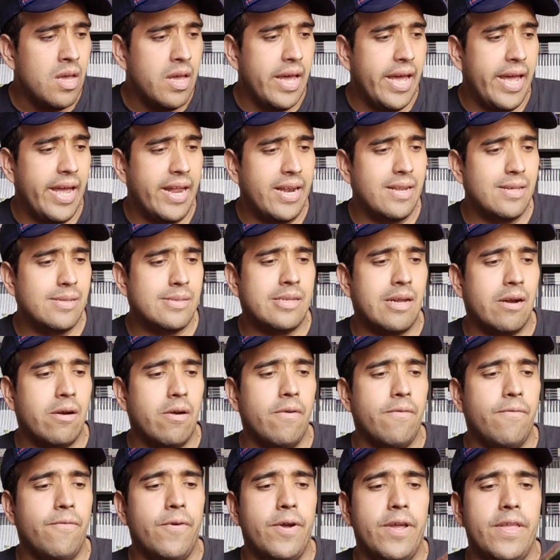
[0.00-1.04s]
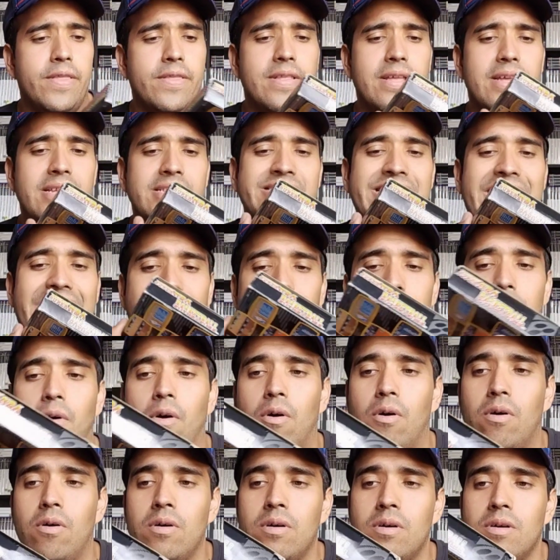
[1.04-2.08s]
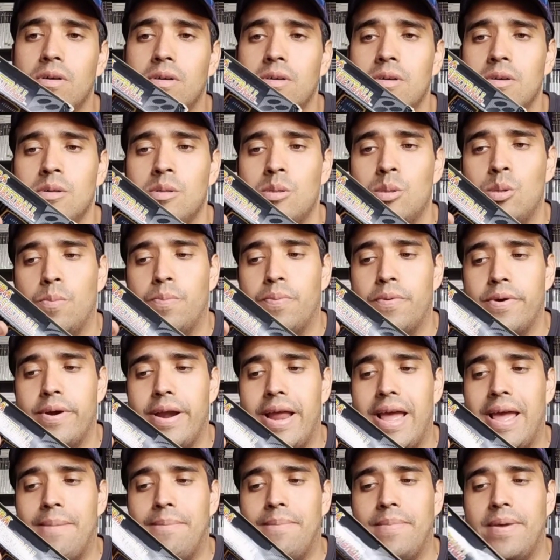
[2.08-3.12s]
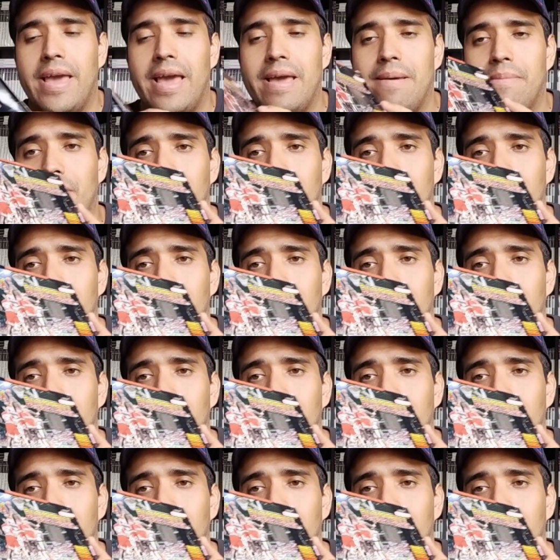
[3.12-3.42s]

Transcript: And let's start off with Tecmo Super NBA